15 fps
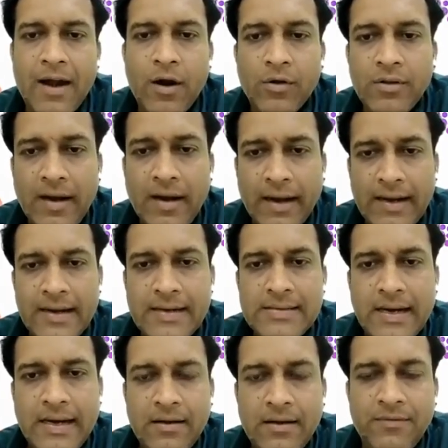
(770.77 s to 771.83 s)
And on the
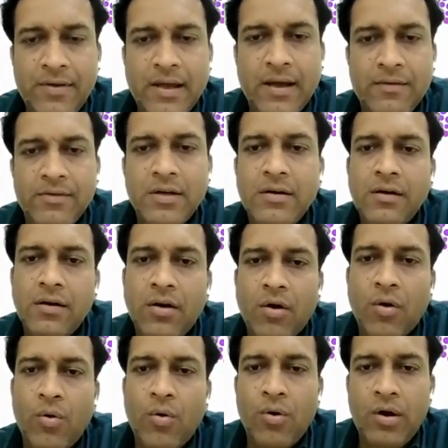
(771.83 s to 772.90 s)
right-hand side, we have the
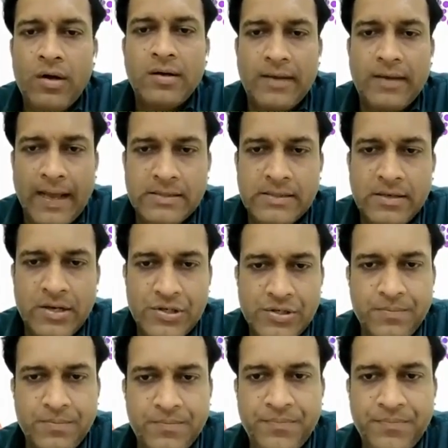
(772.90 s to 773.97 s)
old tax
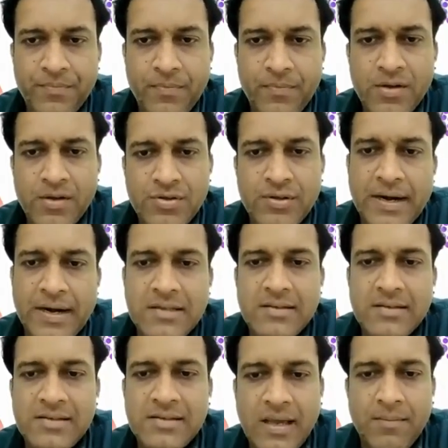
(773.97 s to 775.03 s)
regime. So that
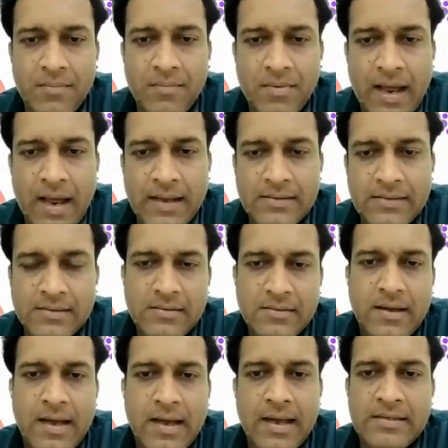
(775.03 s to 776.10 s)
is the same as
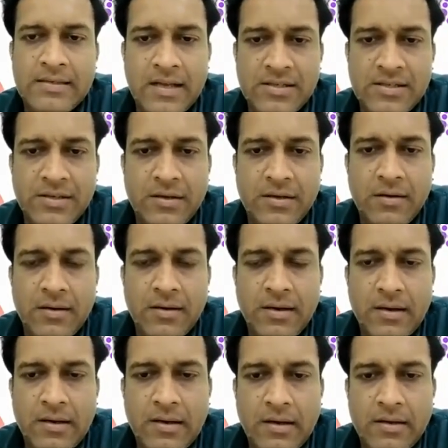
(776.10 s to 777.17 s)
last year.
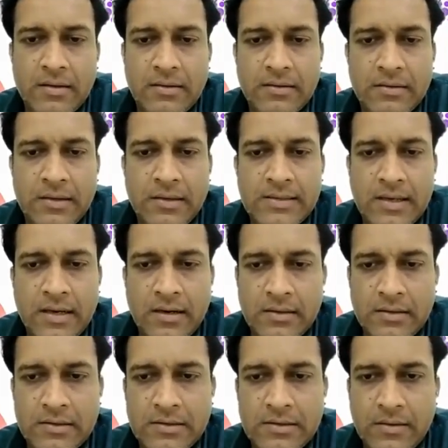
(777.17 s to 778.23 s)
These
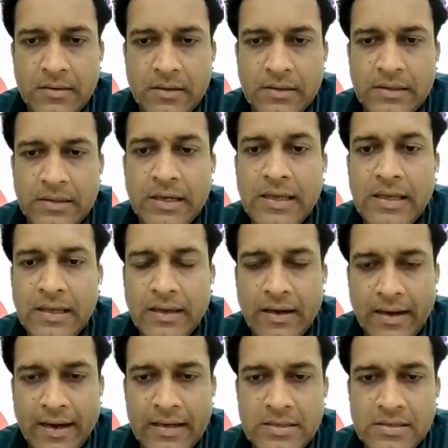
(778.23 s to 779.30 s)
are the
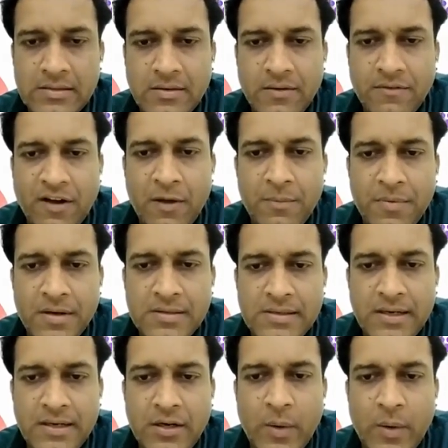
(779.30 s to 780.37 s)
3 rates,
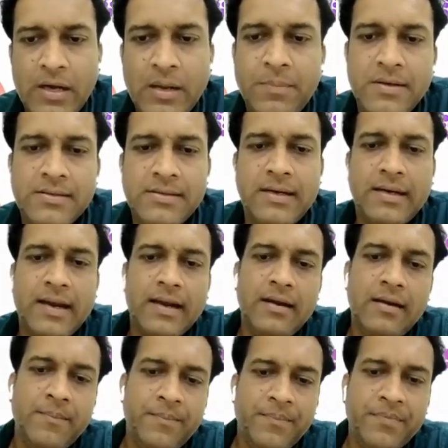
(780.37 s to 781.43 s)
5%, 20%,
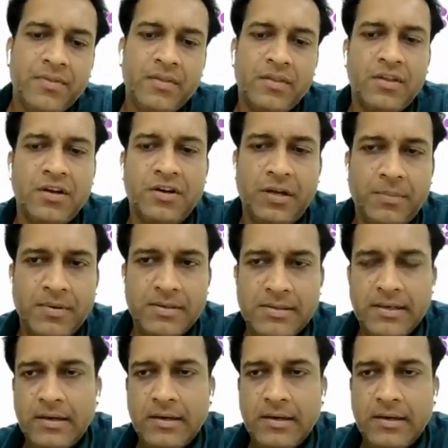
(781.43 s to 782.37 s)
and 30%.